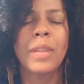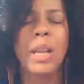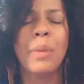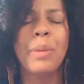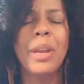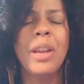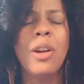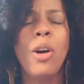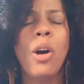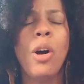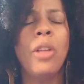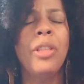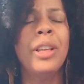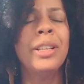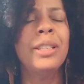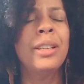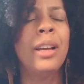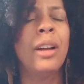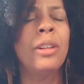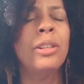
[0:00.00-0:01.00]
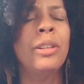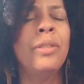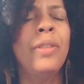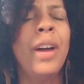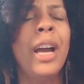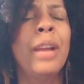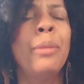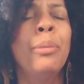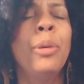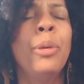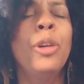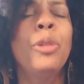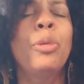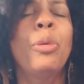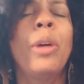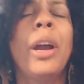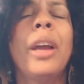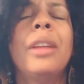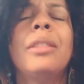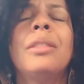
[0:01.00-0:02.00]
We call this our divine
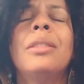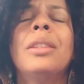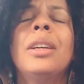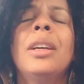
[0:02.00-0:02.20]
birthright.